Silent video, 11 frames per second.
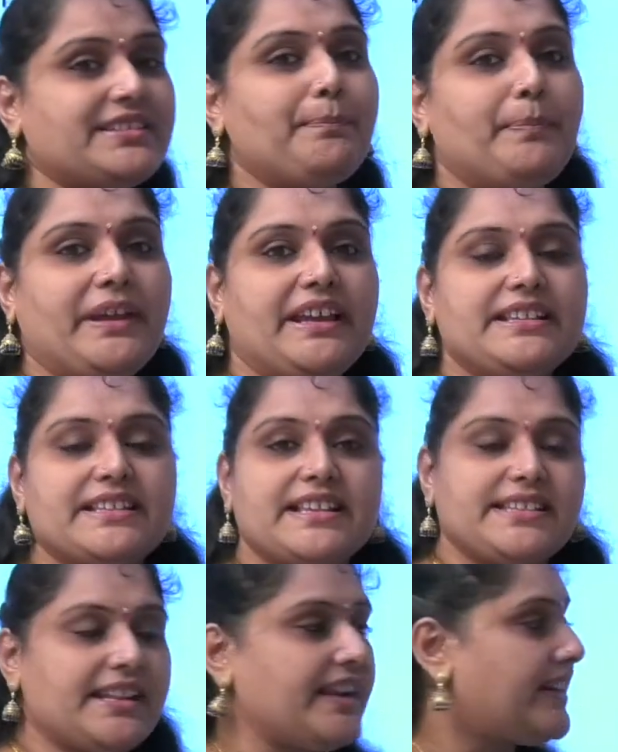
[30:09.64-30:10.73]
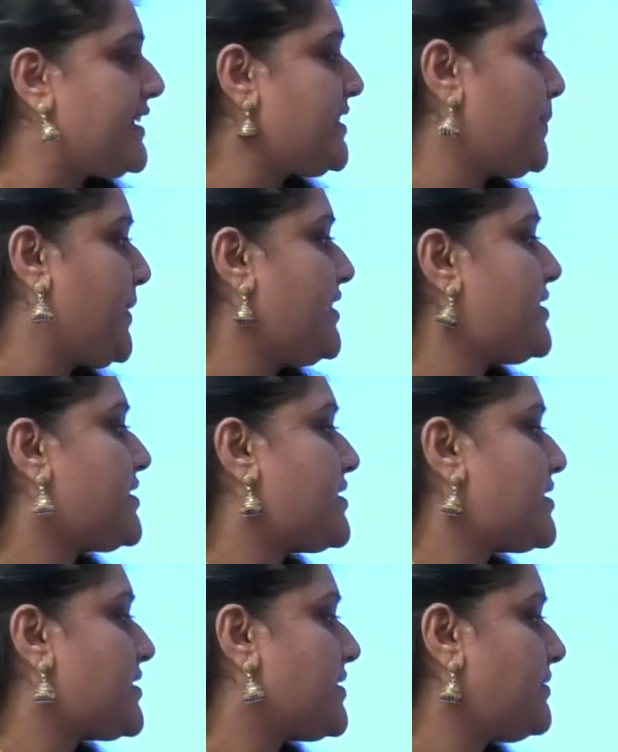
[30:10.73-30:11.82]
step is select
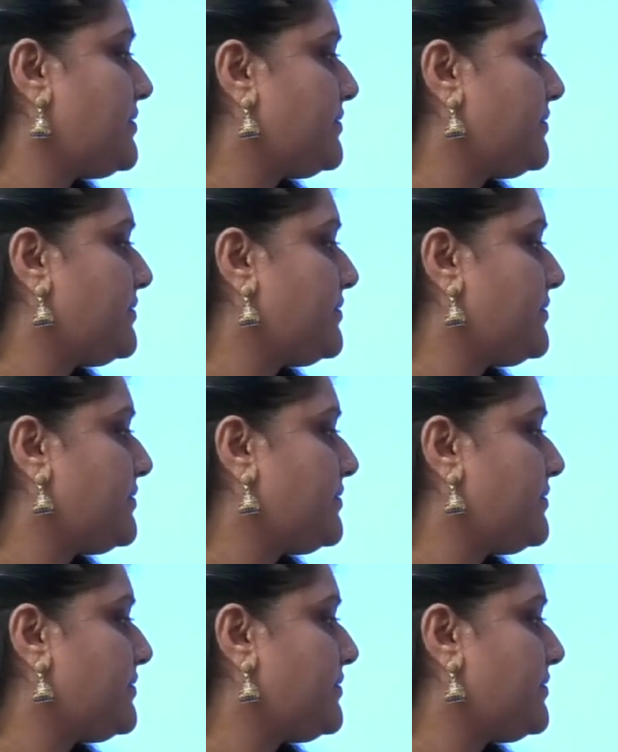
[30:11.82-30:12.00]
recipients.